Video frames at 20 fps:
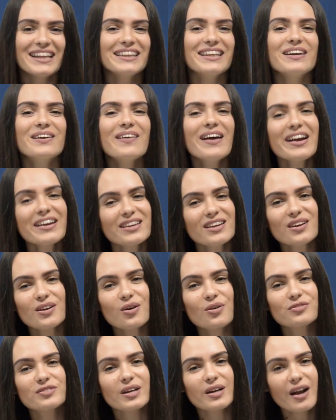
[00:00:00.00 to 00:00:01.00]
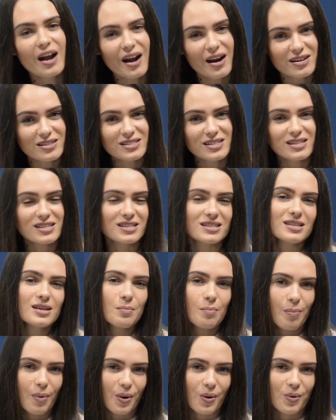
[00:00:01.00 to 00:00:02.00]
The ranking of the cards is
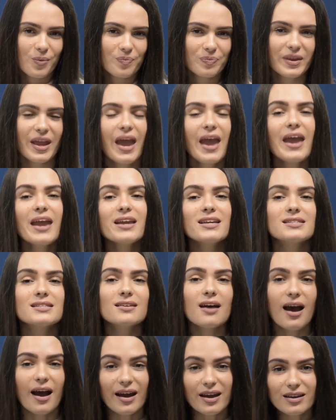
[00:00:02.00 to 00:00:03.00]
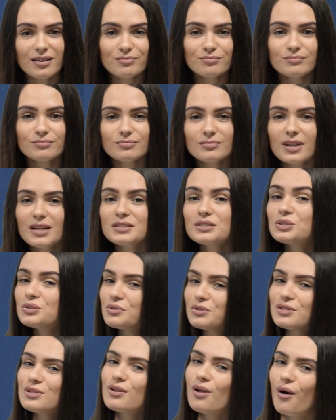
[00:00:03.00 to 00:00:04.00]
simple: A is high and
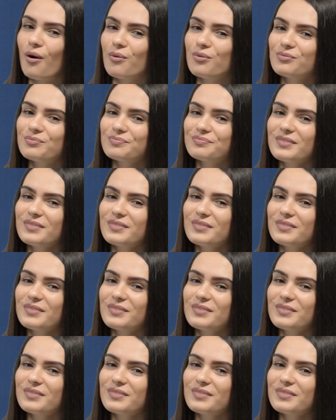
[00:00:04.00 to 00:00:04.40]
2 is low.